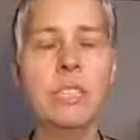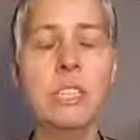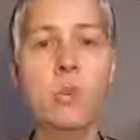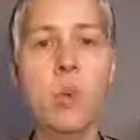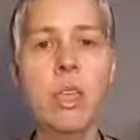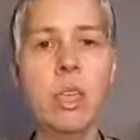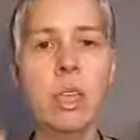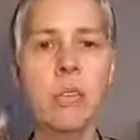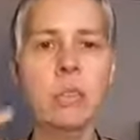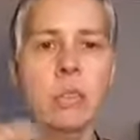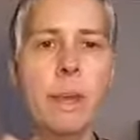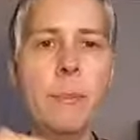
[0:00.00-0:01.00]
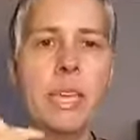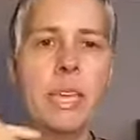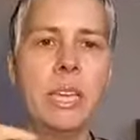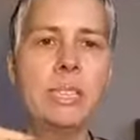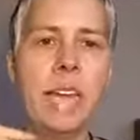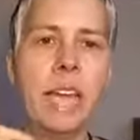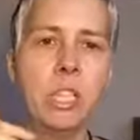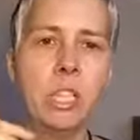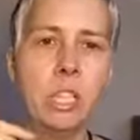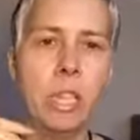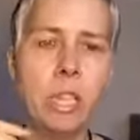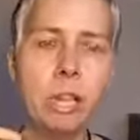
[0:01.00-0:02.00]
It's when the stomach is actually